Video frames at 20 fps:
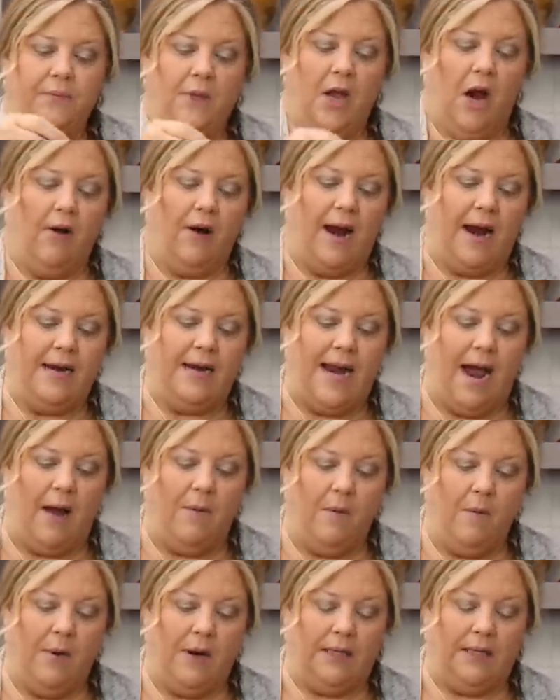All right, now
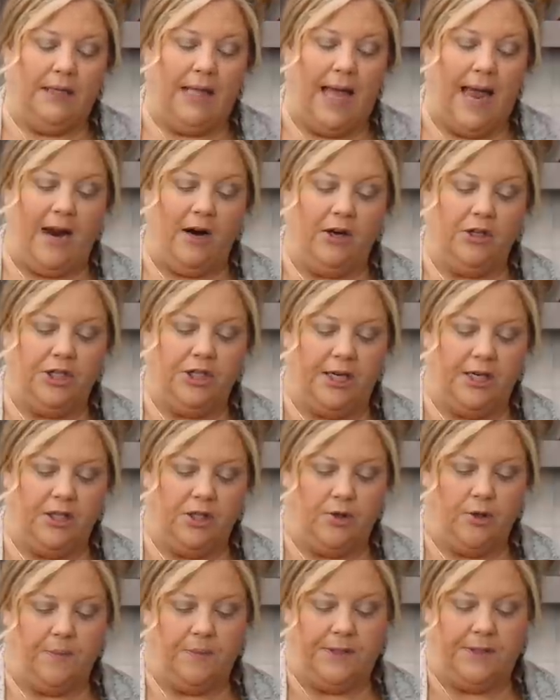we want to lay our chicken
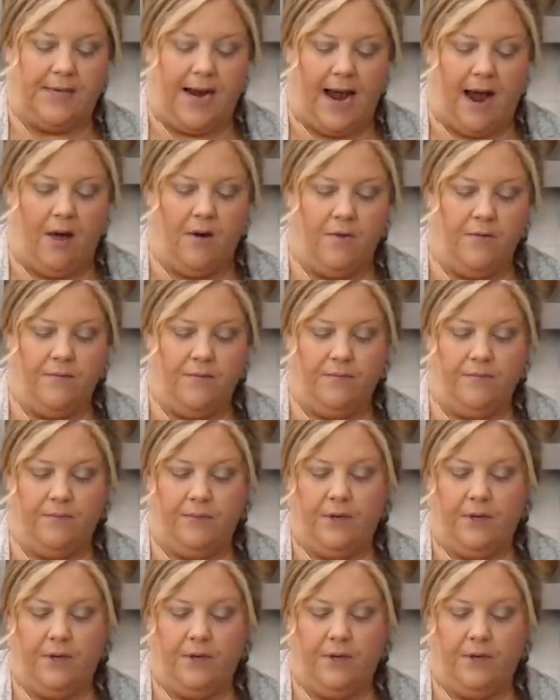strips down,